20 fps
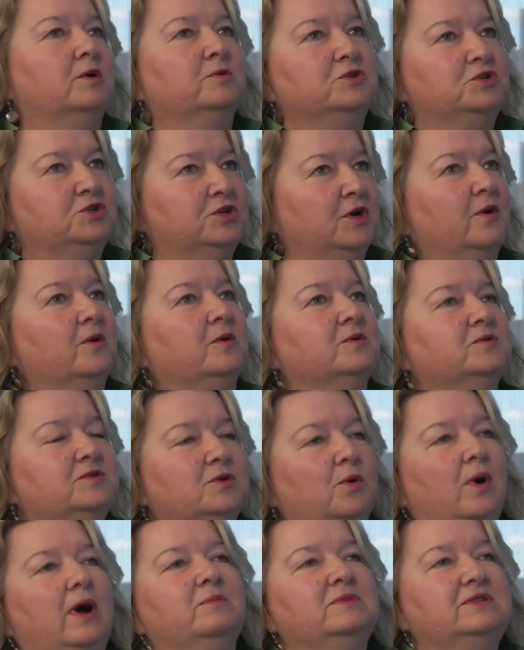own show.
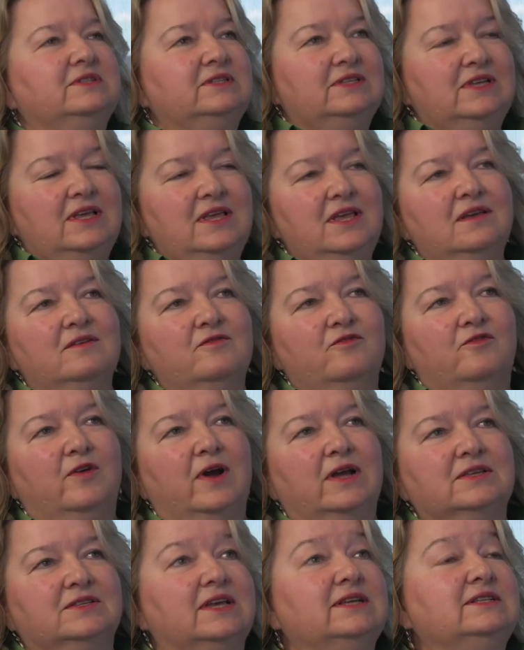So I'm seeing
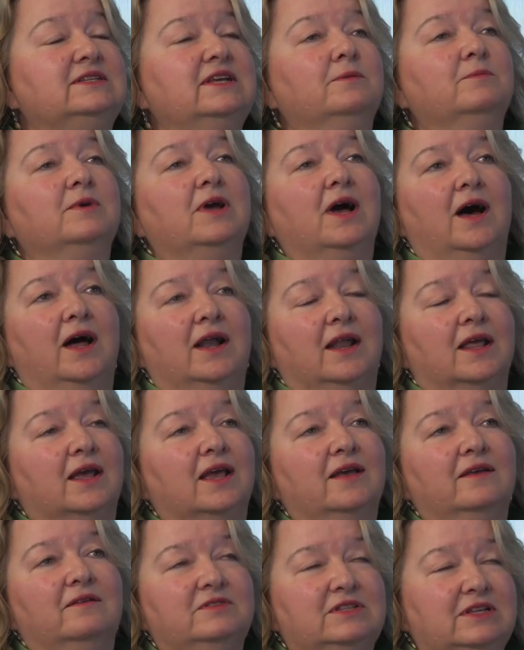friends like Tim
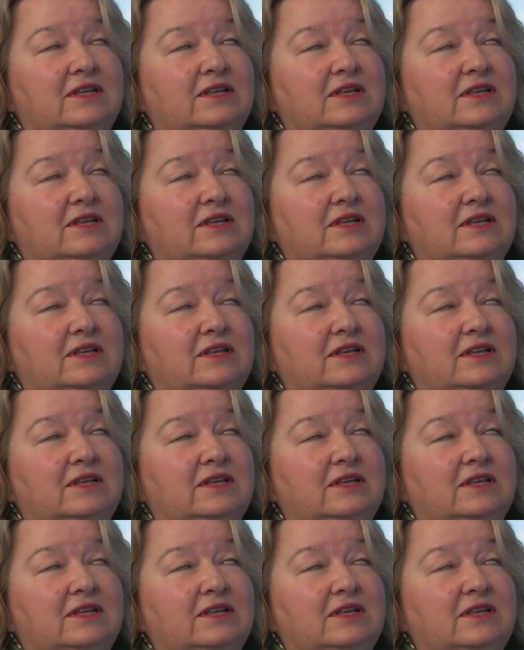Conniff.